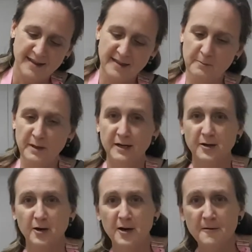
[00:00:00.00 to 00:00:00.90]
the
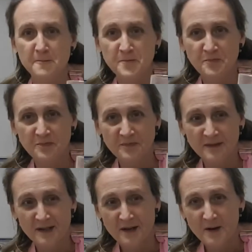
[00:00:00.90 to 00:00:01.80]
vinegar
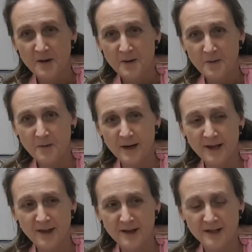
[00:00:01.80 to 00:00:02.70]

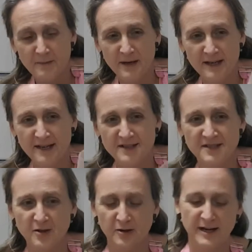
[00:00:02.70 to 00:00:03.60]
with the baking
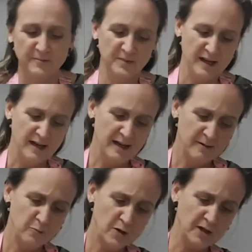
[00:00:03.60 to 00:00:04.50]
soda.
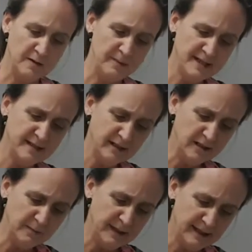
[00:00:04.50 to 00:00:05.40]
We're gonna mix a
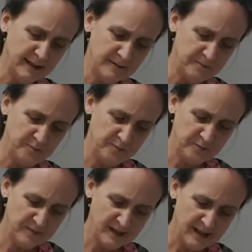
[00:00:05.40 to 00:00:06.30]
little bit,
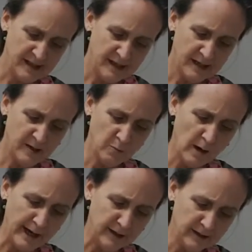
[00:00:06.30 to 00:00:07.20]
and
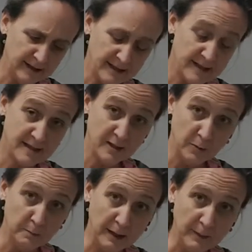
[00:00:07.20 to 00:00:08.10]
while it's still
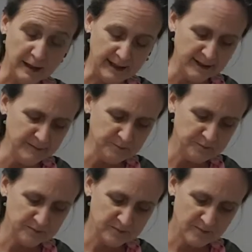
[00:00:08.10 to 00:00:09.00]
bubbling,
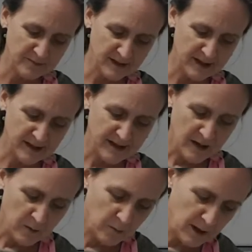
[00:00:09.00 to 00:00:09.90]

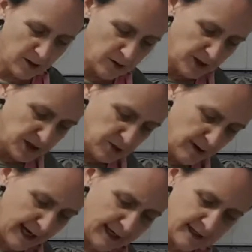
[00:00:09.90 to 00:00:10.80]
we are going to
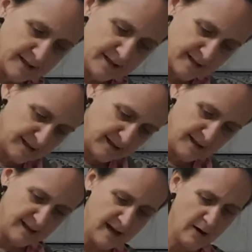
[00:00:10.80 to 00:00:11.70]
add it
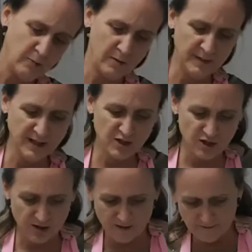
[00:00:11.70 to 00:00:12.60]
in our
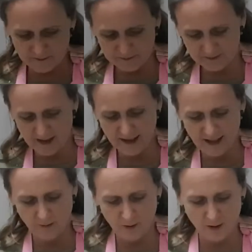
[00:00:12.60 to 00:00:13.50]
mixture, in
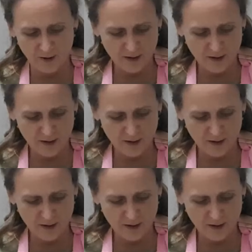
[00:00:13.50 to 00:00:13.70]
our